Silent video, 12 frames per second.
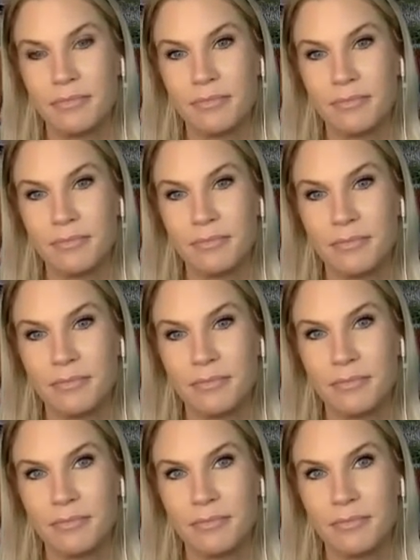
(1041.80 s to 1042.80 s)

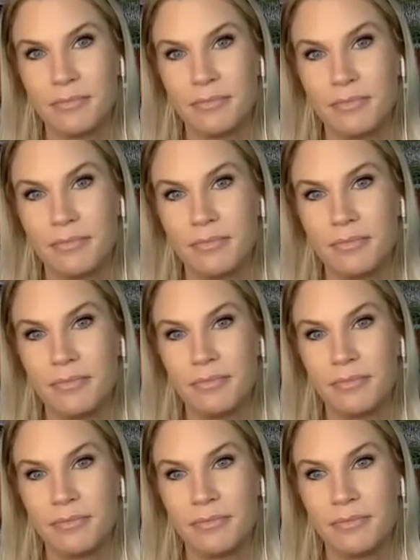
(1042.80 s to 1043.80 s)

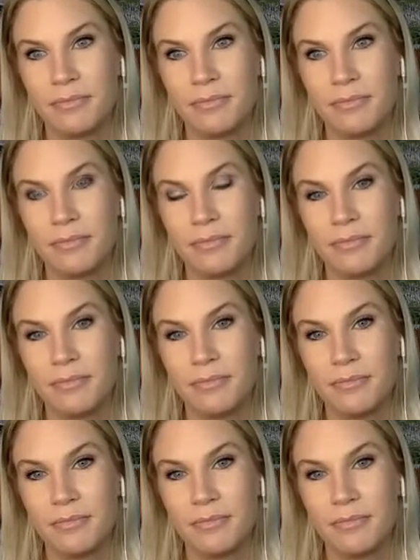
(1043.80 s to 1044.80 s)

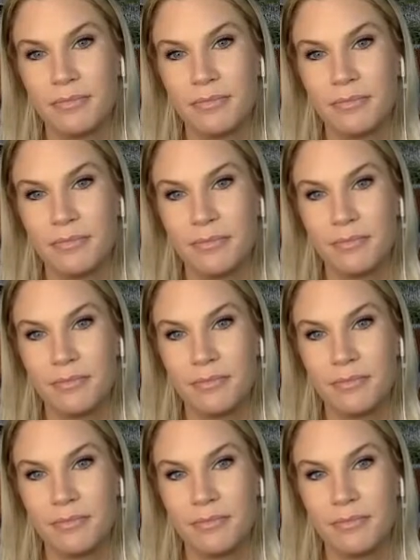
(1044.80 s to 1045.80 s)

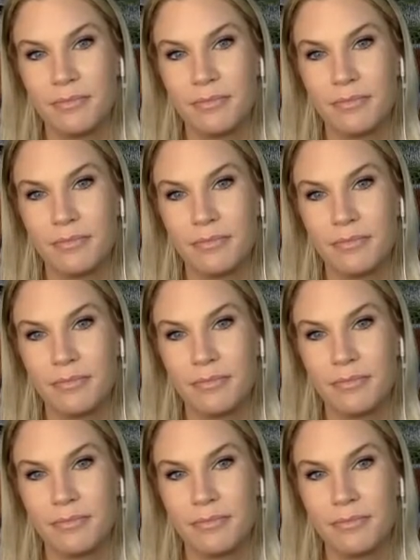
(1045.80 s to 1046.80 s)

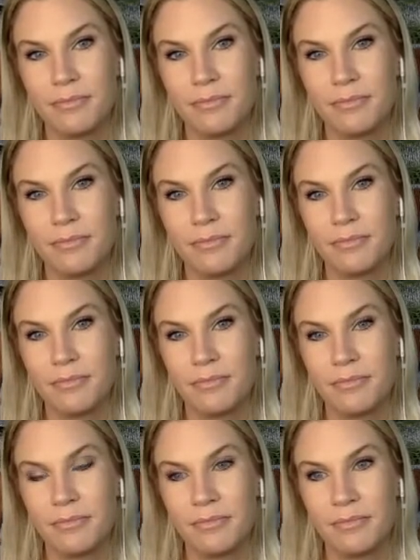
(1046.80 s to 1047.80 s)

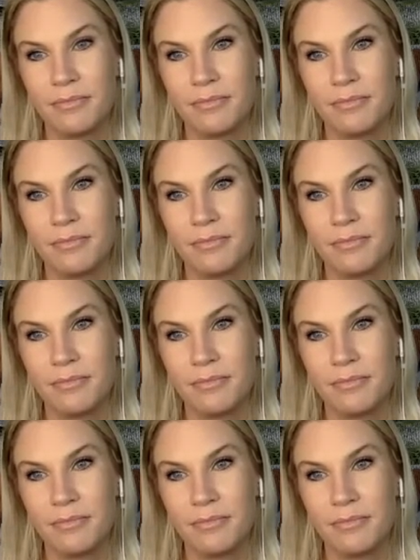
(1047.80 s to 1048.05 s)
[no speech]